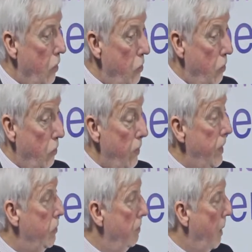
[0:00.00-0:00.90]
You
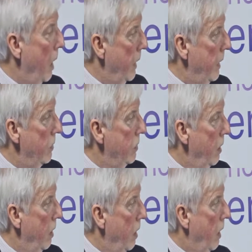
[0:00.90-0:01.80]
agree to buy it
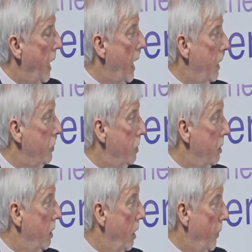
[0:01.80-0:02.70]
at
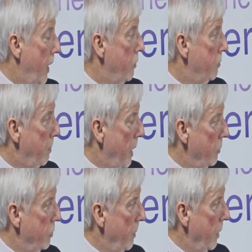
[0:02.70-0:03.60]

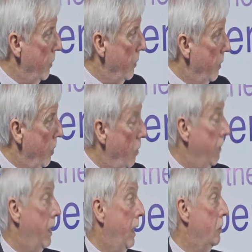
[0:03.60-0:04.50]
£1,000 a month
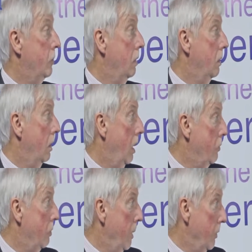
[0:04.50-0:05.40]
over the next
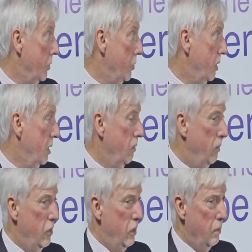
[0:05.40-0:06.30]
100 months,
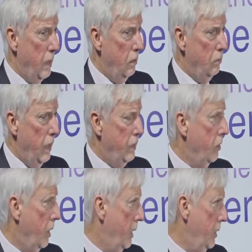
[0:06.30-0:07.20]
which is about
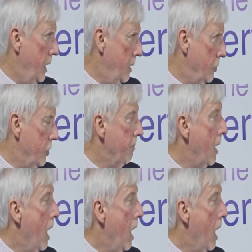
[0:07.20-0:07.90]
8 or 9 years.